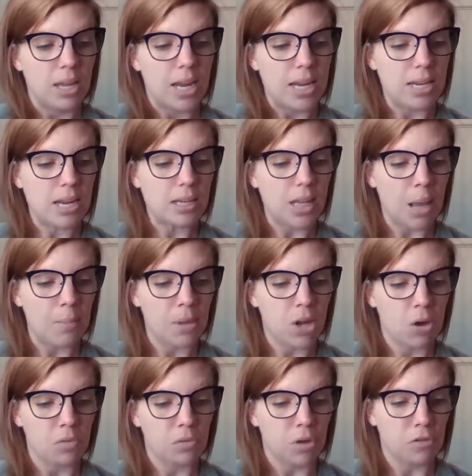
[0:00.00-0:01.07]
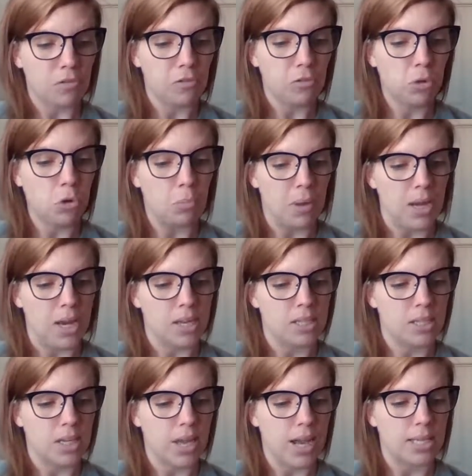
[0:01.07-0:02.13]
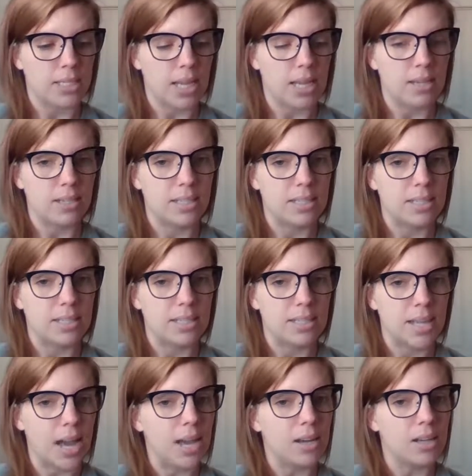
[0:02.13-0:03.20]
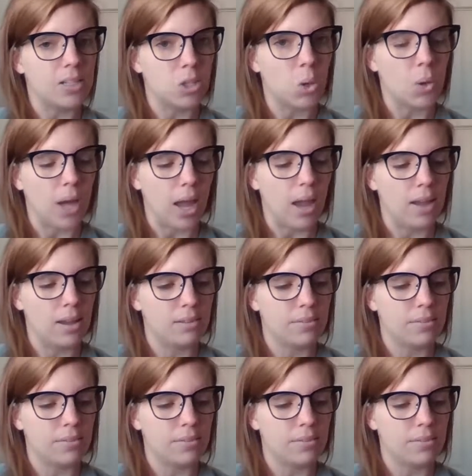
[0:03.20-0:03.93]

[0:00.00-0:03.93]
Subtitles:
He didn't let me go for a full minute until I said, Dad, it's okay.